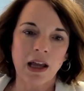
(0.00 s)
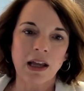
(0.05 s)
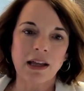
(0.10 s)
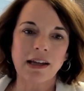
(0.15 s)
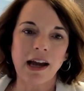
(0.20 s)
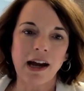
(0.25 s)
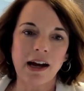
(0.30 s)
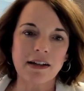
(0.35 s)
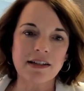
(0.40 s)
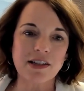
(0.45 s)

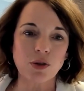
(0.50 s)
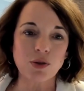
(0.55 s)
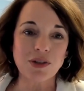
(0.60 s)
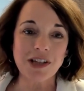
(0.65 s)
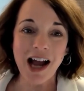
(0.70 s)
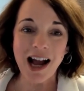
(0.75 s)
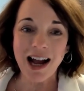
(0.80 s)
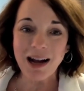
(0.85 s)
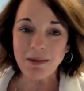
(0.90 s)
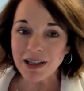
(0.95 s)
Yeah, so
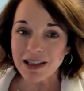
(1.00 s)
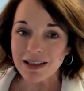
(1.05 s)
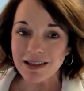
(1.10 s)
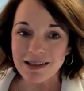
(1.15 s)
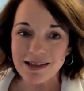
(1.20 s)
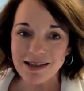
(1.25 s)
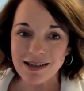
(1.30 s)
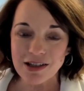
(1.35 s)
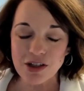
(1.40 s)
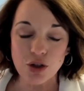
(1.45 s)

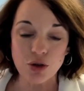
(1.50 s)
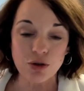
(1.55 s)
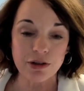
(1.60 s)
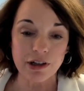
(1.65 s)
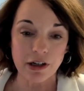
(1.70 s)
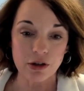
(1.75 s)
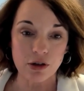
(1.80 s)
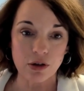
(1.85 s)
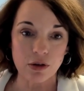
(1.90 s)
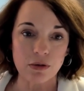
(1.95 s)
timeliness is
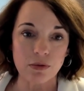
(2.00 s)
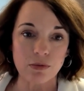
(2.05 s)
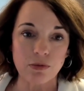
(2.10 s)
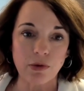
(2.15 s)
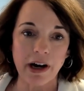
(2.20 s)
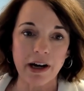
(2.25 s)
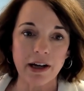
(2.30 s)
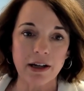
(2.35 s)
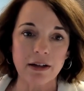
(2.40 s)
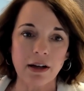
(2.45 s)
critical,
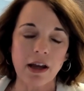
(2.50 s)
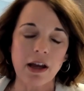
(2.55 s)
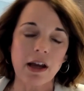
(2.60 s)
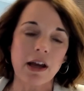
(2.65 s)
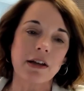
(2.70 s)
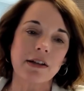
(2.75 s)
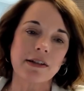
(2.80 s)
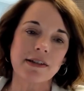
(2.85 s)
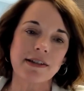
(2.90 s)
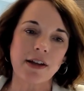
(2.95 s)
right?
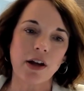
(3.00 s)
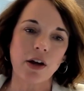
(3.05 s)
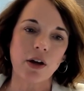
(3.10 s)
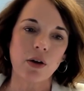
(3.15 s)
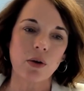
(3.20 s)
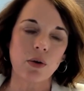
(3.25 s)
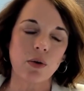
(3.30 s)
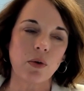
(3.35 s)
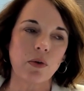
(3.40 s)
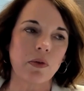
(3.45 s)

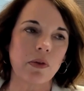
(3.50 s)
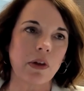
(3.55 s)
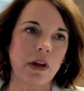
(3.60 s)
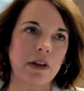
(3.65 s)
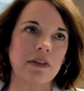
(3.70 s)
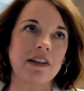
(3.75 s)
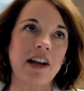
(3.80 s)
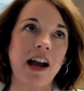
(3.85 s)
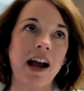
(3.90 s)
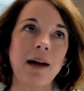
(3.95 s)
So
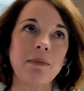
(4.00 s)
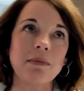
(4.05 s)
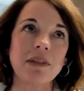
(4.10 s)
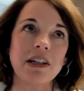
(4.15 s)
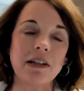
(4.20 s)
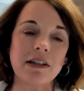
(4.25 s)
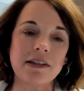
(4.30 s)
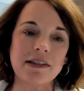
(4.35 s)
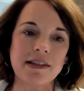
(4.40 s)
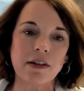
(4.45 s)

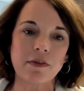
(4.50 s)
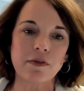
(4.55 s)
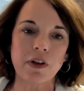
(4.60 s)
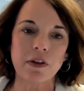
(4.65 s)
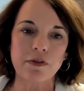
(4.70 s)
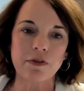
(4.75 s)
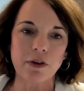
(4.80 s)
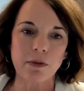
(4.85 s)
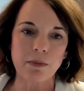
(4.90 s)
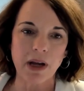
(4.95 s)
timeliness of
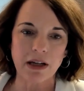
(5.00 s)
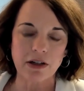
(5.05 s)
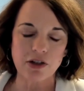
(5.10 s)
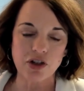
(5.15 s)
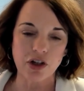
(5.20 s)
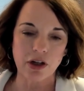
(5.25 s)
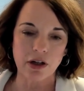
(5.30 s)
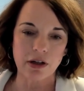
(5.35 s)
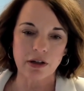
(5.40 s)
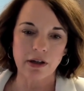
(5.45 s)

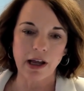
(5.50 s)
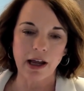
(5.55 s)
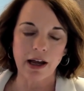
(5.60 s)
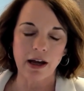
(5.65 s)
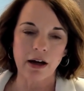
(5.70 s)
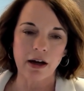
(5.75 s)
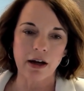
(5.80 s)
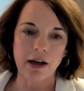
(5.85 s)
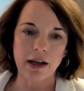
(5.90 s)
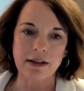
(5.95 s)
information
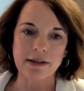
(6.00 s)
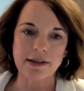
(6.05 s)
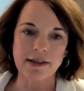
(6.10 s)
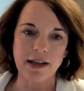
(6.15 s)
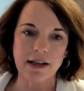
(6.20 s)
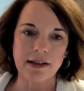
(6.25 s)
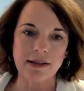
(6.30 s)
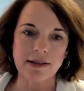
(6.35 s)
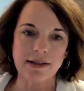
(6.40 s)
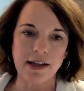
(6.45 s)

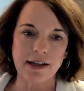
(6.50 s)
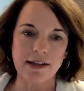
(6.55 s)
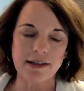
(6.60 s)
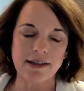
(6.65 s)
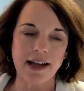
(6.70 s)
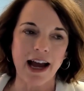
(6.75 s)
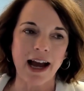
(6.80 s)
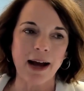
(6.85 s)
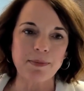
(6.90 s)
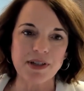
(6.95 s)

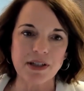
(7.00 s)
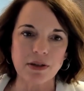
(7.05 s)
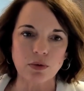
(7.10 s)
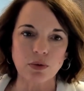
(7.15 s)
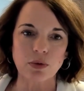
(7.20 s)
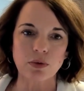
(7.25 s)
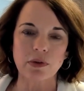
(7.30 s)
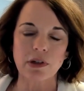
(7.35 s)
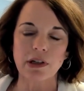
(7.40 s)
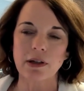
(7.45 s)
is
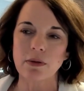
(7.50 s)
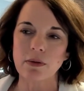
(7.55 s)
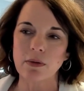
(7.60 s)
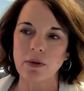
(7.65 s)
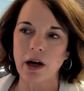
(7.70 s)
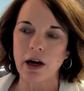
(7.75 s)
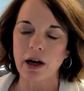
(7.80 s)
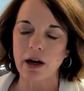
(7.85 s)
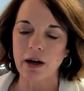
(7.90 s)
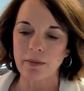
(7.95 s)
absolutely
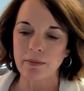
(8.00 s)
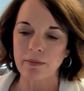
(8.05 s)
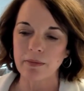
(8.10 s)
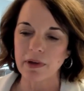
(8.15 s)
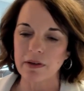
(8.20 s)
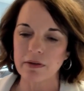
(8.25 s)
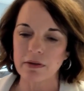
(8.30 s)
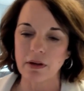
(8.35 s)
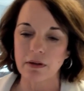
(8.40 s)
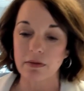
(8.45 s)

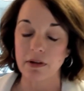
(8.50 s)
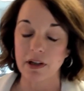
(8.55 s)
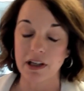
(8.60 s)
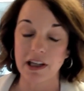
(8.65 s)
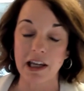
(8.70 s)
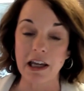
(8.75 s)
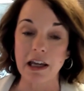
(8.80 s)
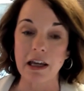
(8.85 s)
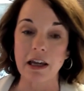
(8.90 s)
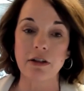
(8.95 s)
the
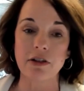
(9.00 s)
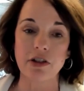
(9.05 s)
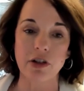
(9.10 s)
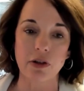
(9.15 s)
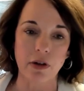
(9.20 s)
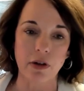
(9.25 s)
key to